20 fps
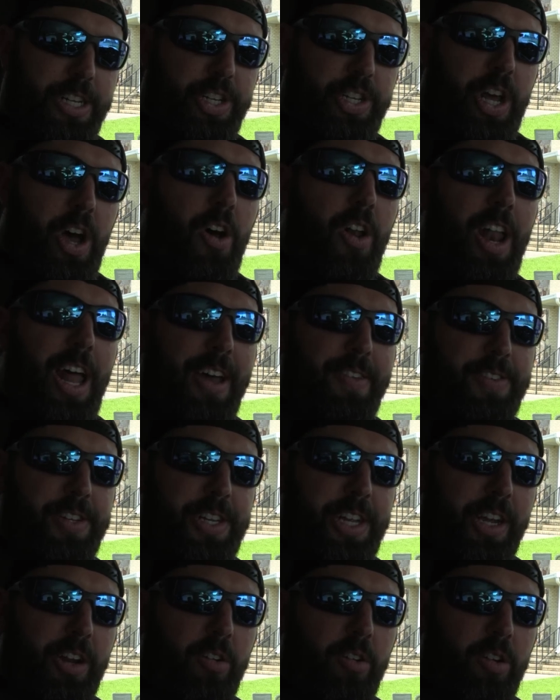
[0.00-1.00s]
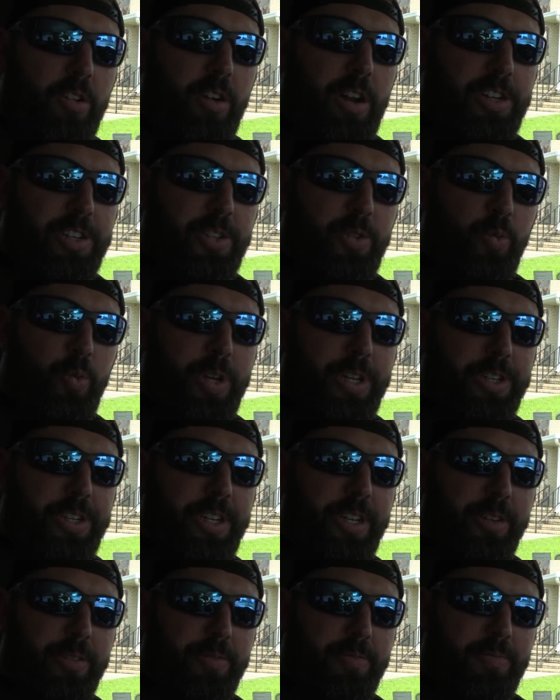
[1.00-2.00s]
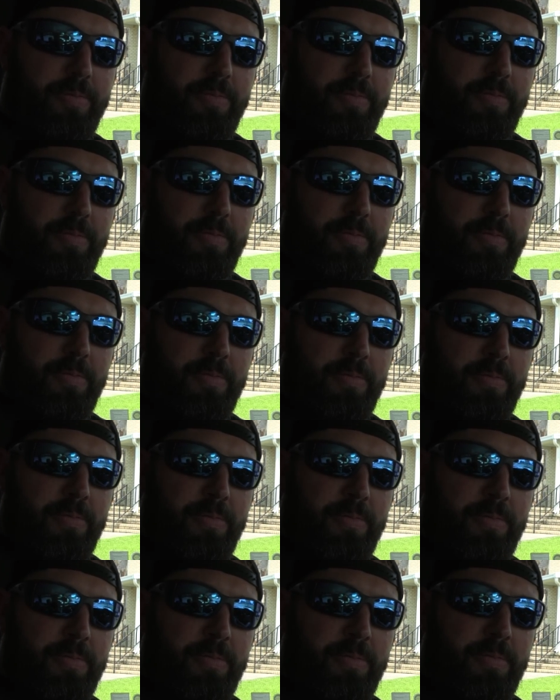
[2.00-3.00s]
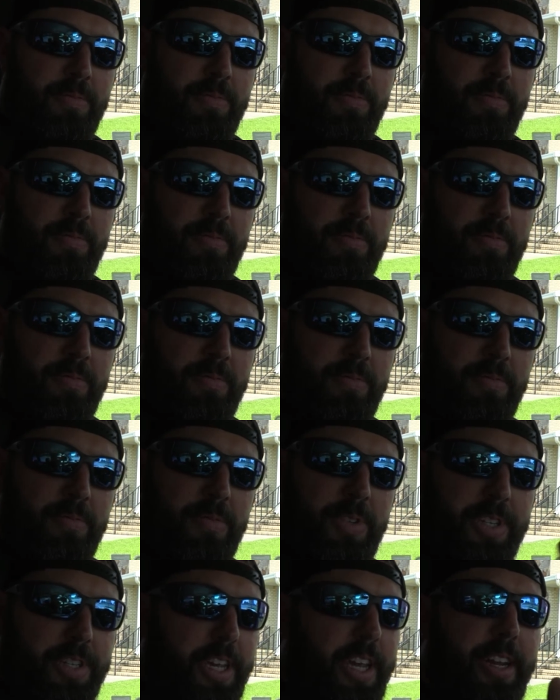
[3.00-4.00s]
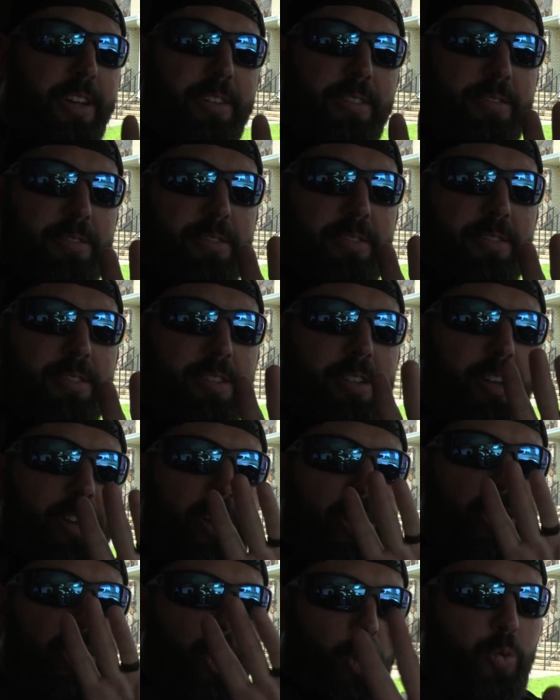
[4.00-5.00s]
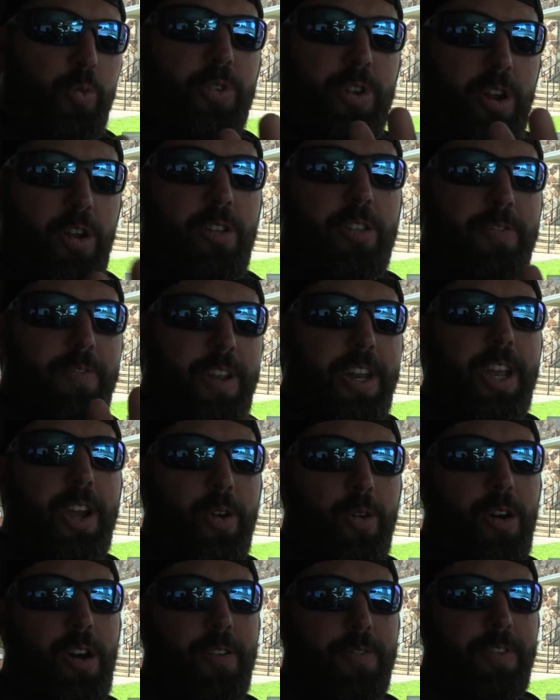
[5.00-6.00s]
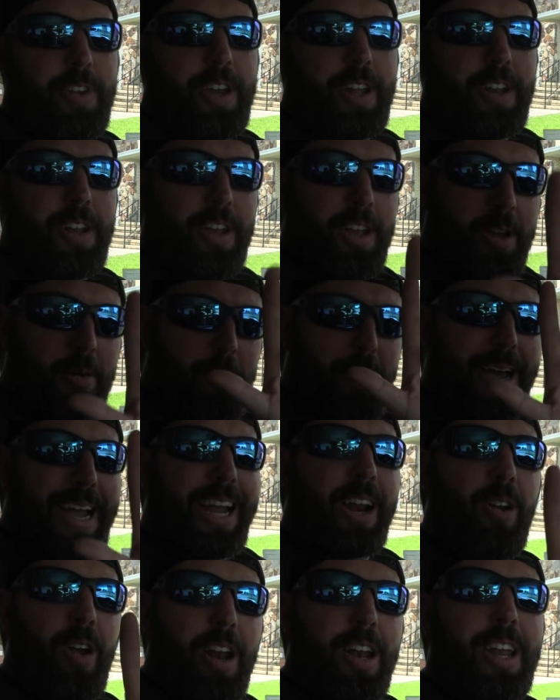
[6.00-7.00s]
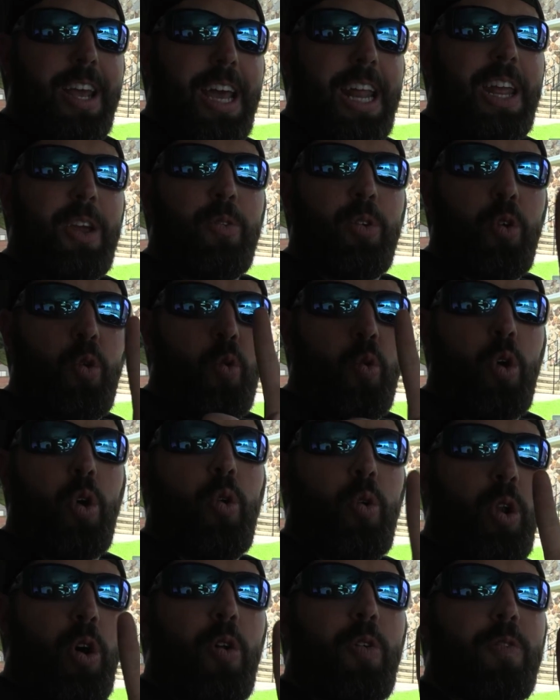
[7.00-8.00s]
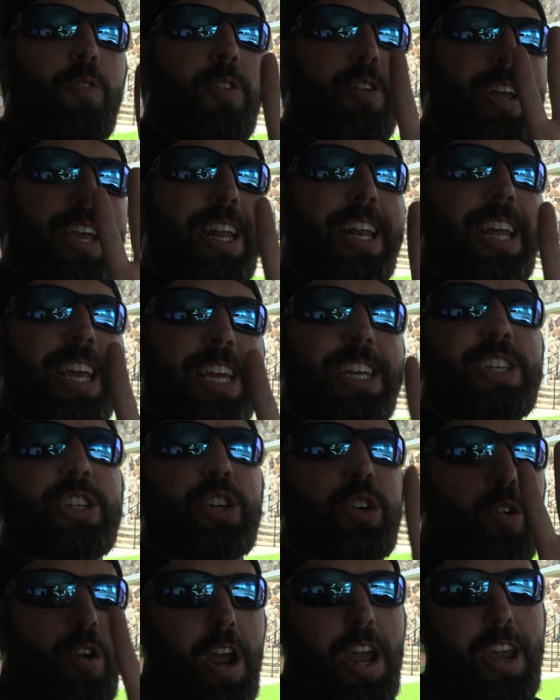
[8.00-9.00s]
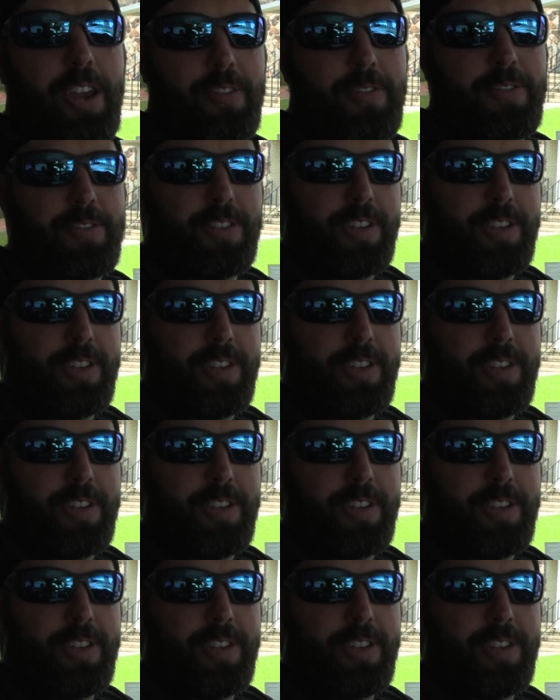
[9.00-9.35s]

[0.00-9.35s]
Salt Life sticker across the windshield. Just kidding. Don't turn the video off yet. My granddaddy would roll over in his grave.